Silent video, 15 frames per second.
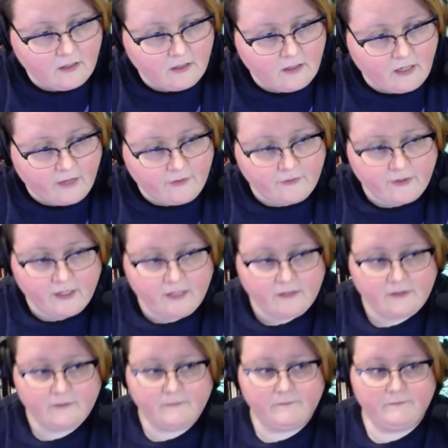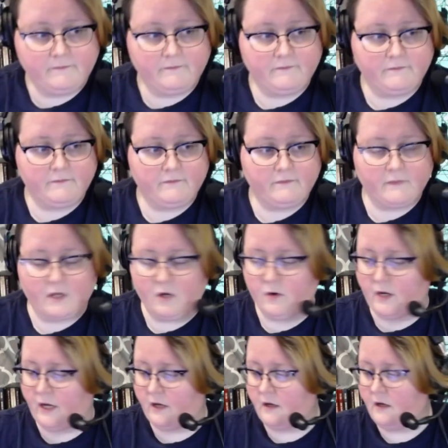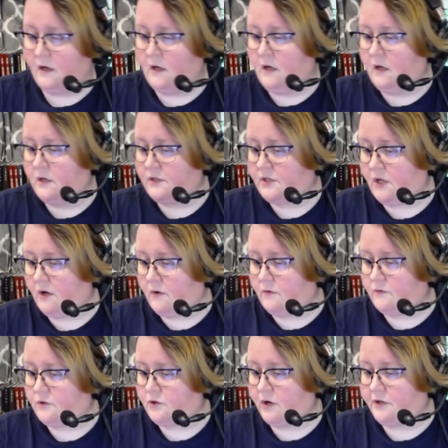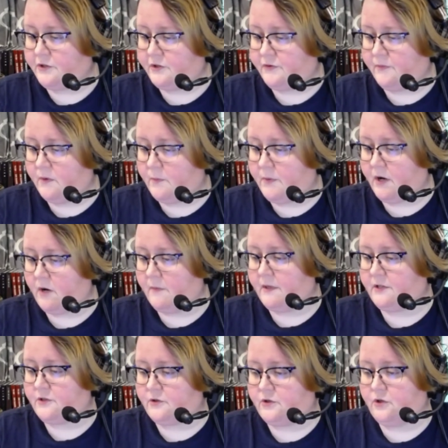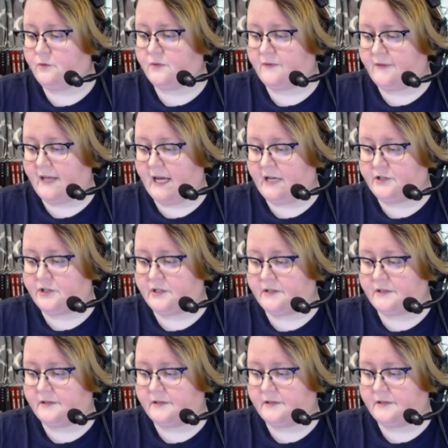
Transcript: Other things? Okay. So, treasures from the pyramids or tombs of the ancients.